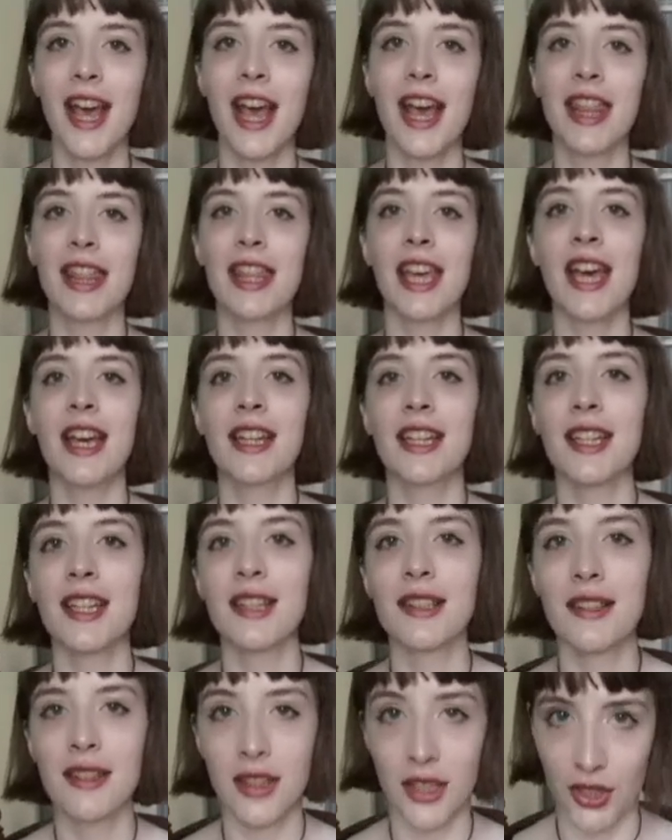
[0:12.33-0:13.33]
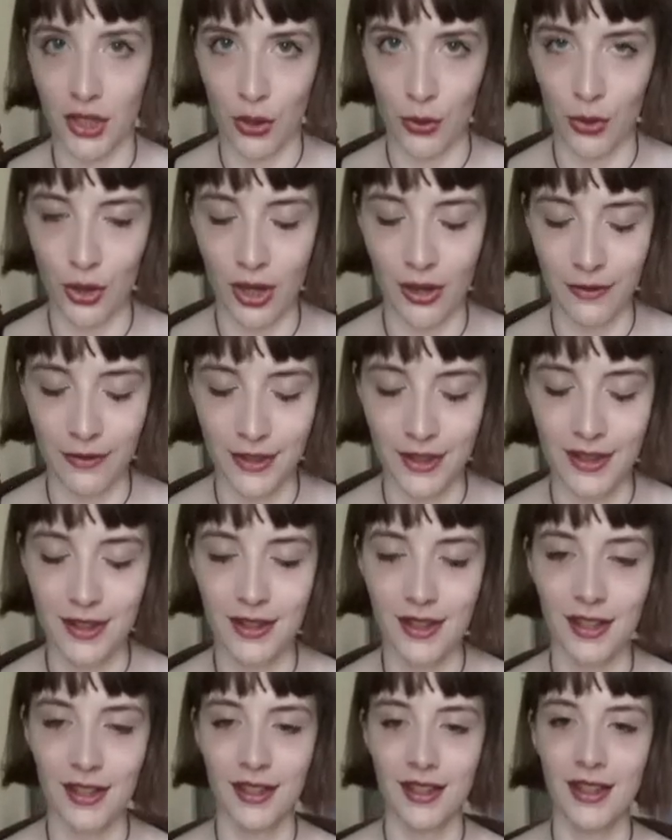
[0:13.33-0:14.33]
and that is the Nodolf
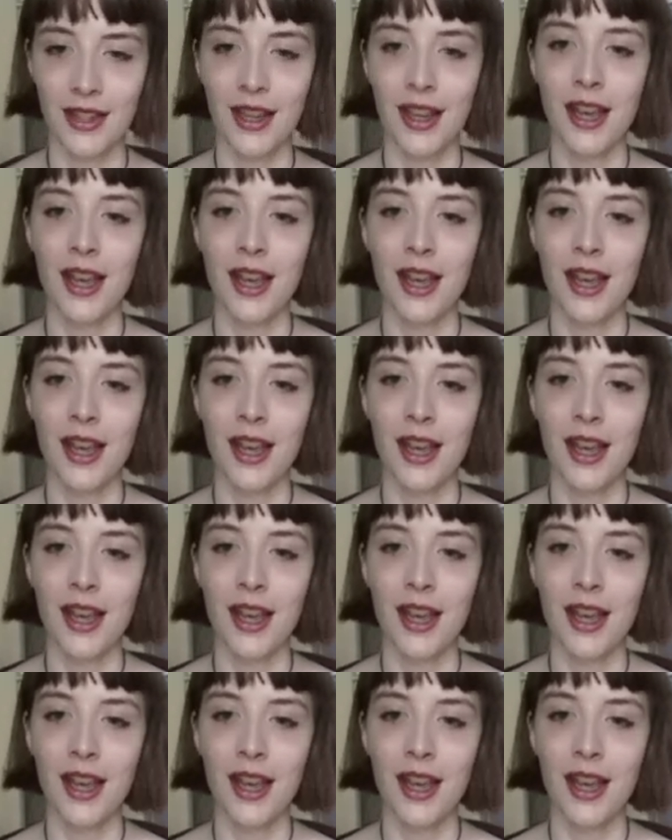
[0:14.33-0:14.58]
incident.